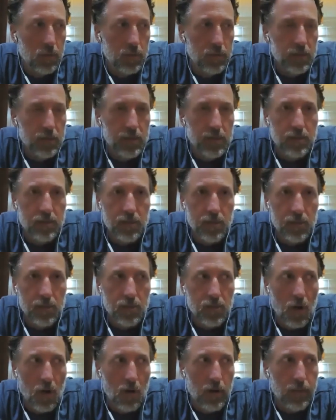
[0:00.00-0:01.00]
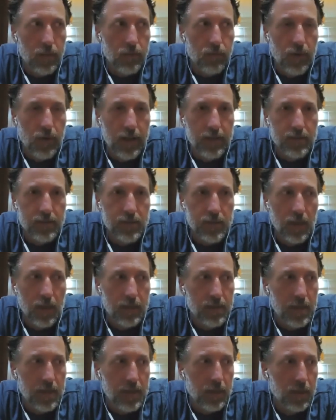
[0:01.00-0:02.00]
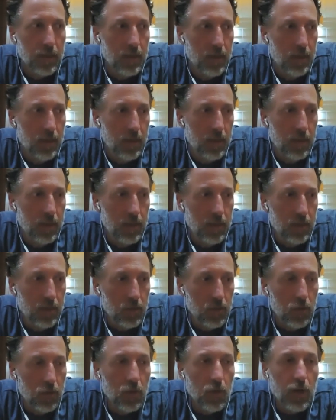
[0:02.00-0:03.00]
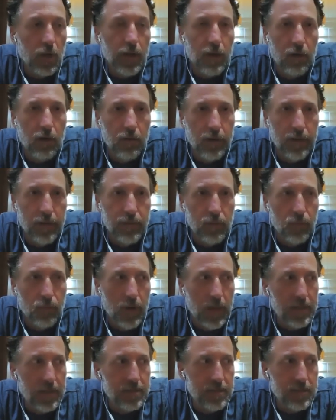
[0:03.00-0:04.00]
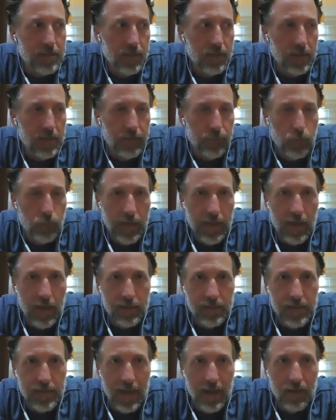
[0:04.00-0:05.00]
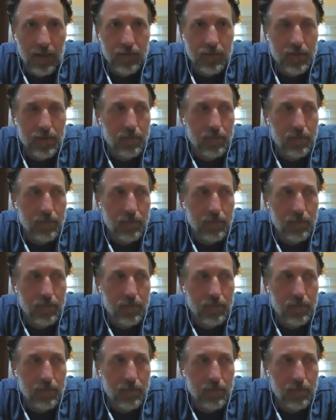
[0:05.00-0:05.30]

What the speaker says: since the start of the race. I think earlier in the race, if we had down